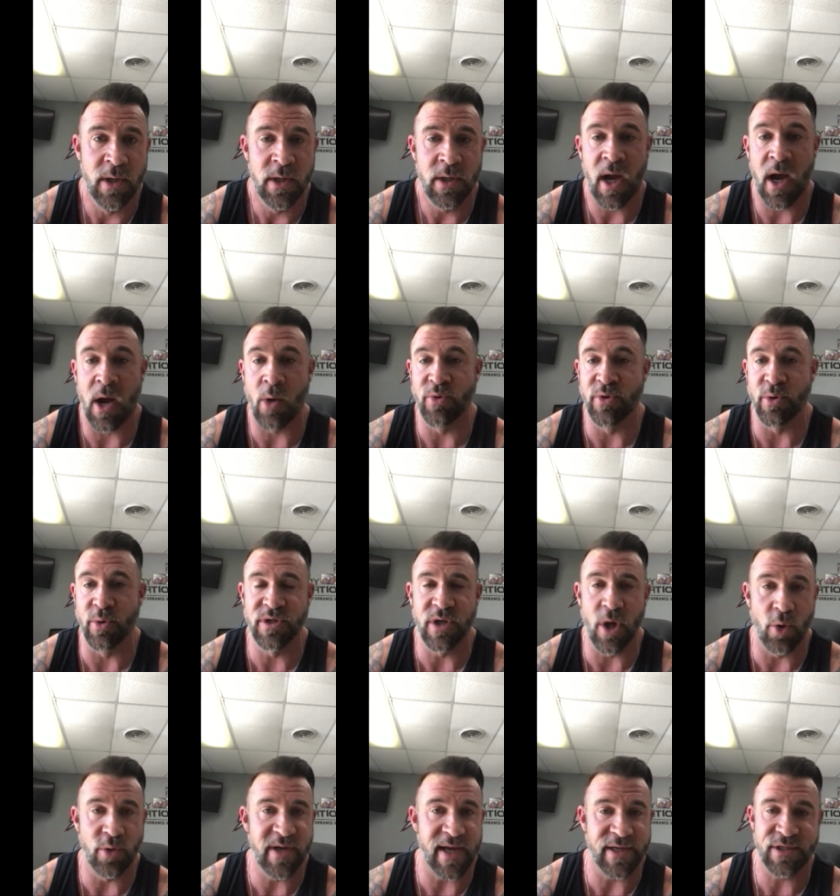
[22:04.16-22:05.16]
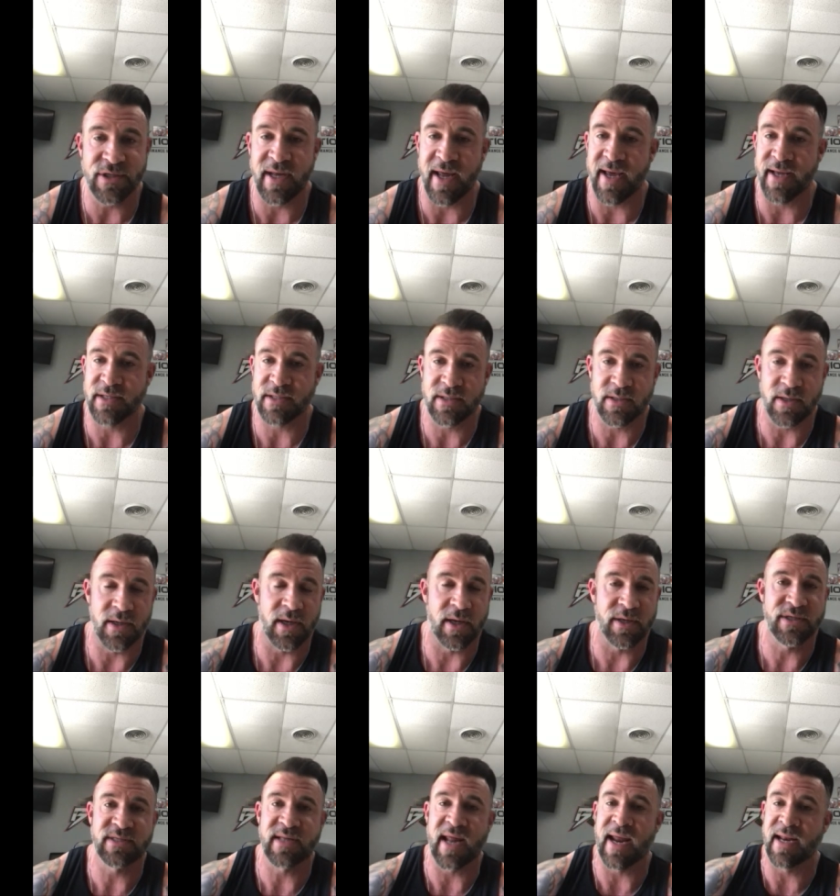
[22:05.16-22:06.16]
We'll do a toe touch test,
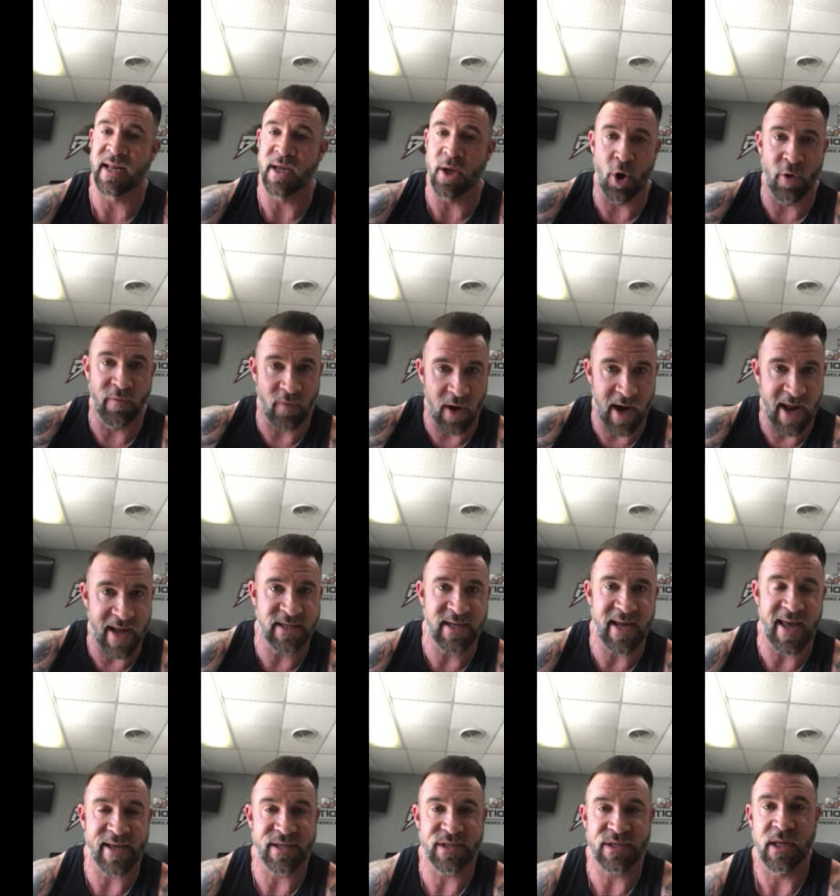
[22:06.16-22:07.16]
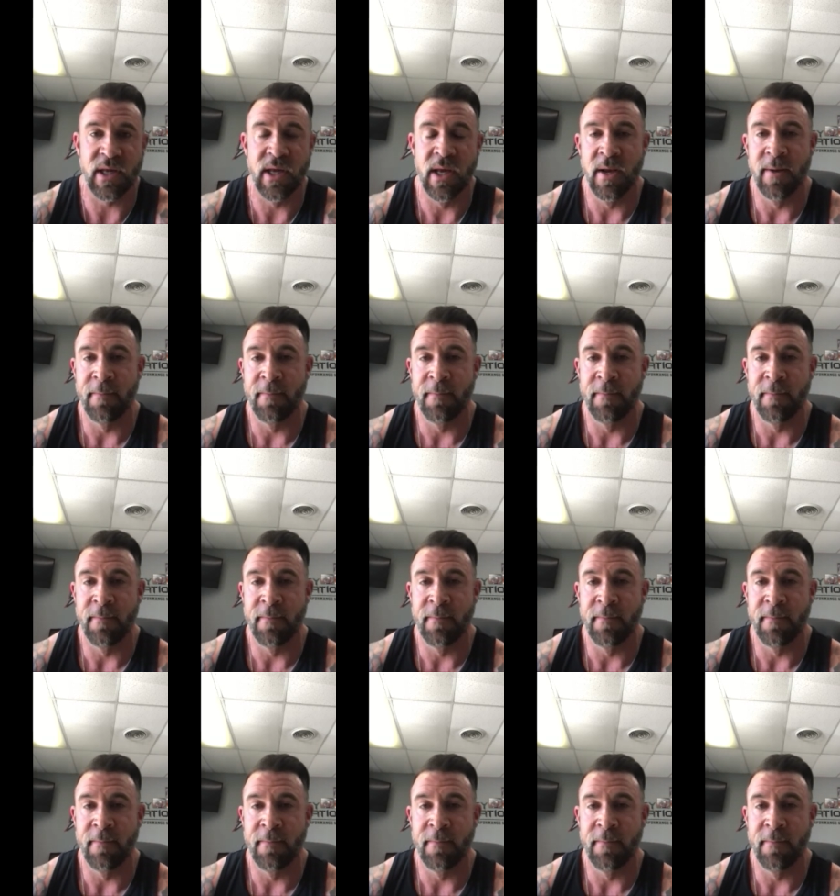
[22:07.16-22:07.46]
standing overhead test.